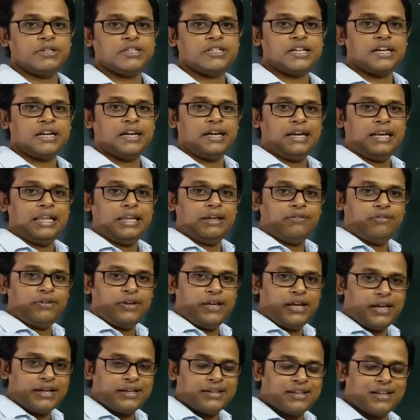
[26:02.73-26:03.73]
It can
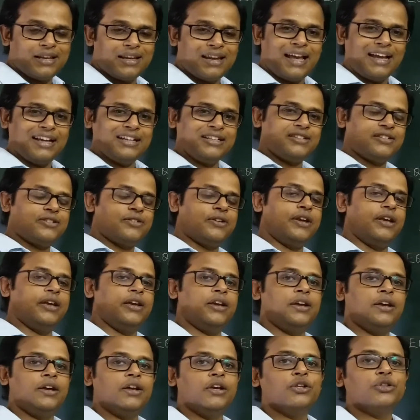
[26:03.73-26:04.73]
deviate the light
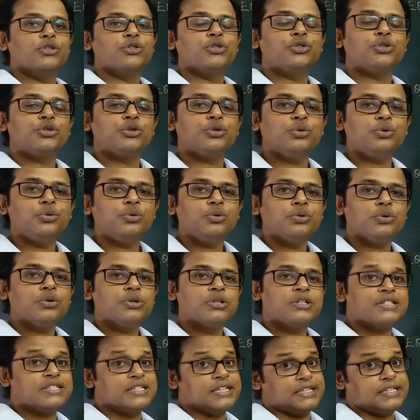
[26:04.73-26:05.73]
ray through
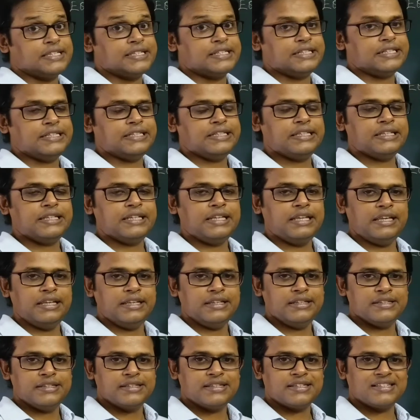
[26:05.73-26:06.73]
60
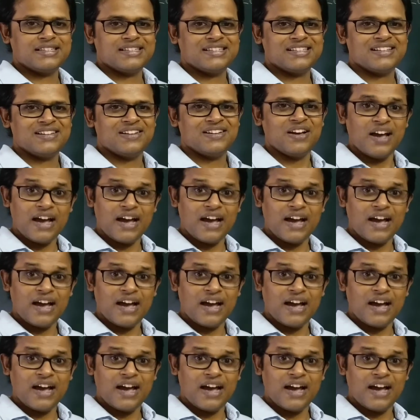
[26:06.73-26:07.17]
degrees.